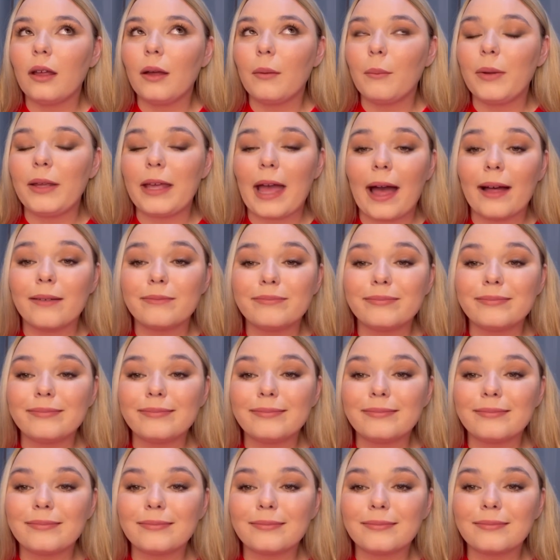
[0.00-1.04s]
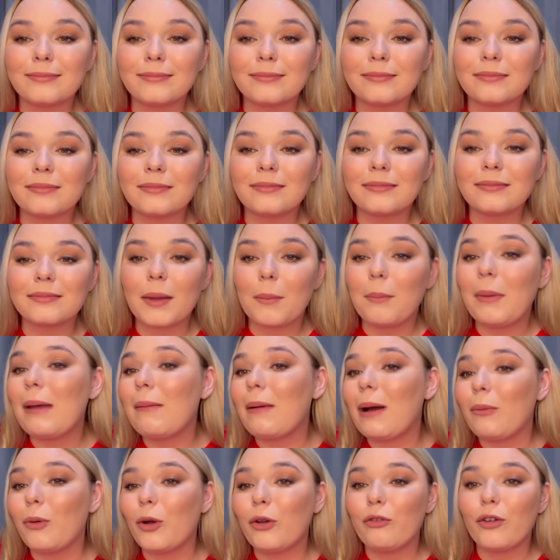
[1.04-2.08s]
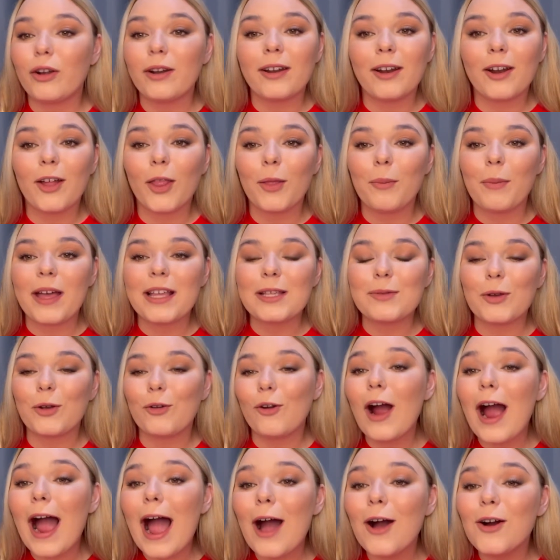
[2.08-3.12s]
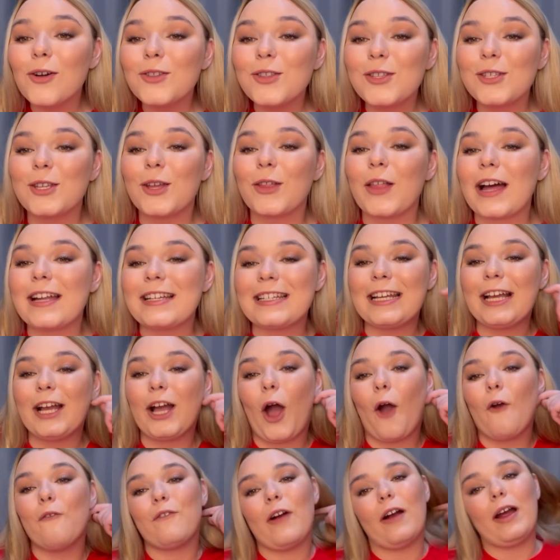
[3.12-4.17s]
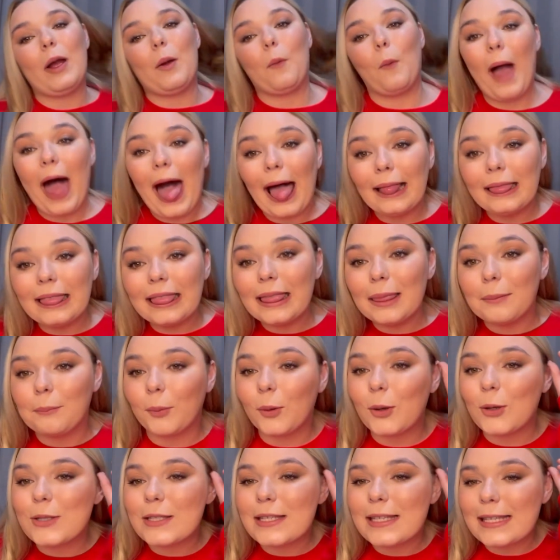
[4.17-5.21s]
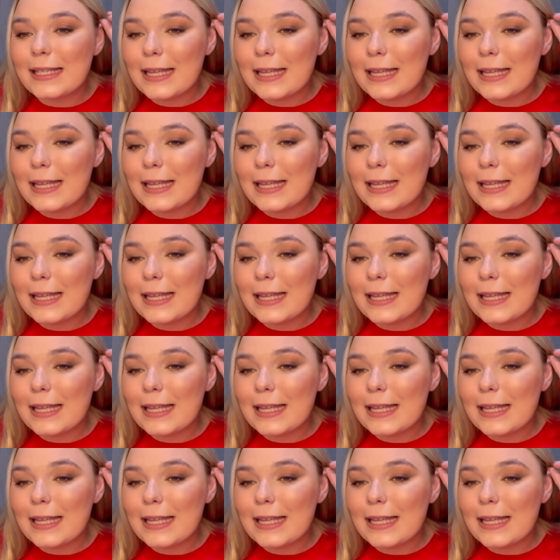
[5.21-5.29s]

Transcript: yeah, me and my boyfriend are not the best with crowds, so that didn't go very well, but